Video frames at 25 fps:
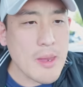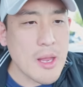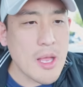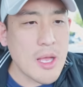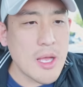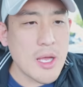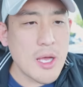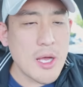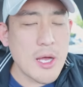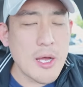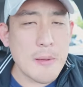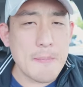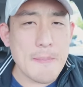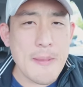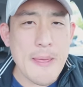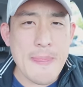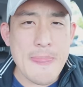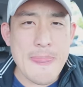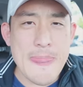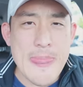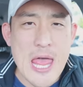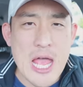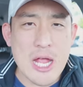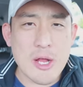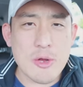
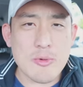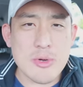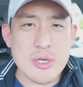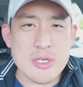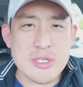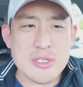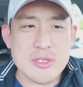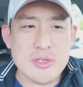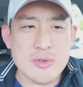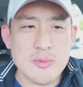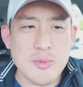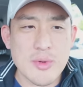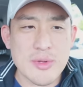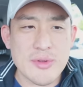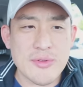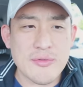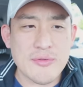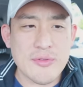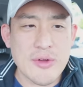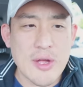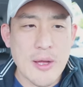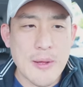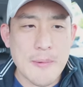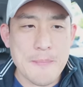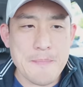And that question was
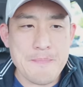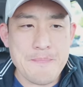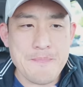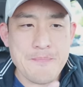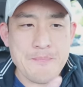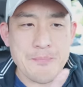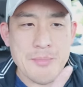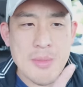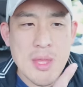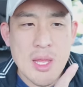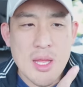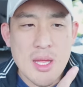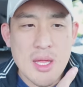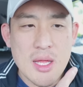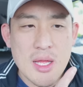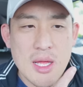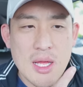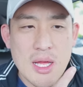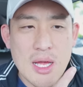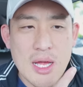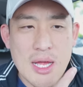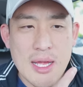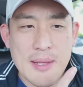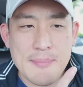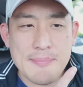from
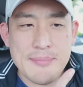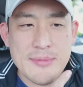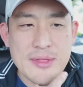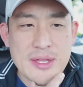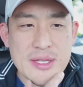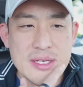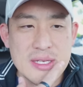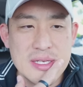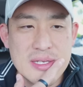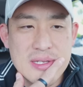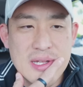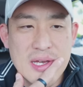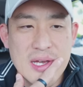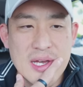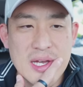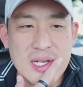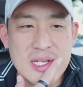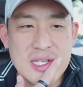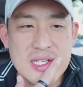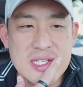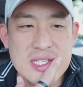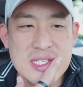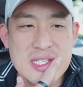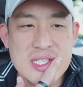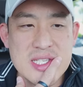I'm the
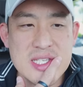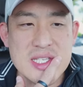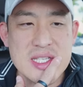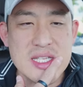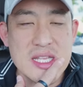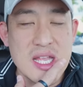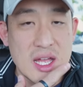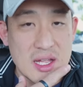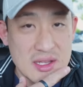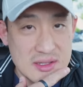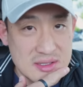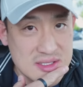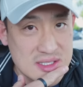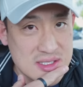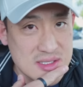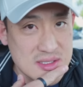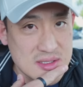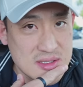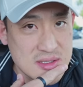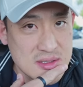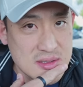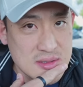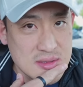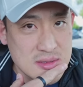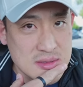Duck's
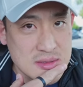Nuts.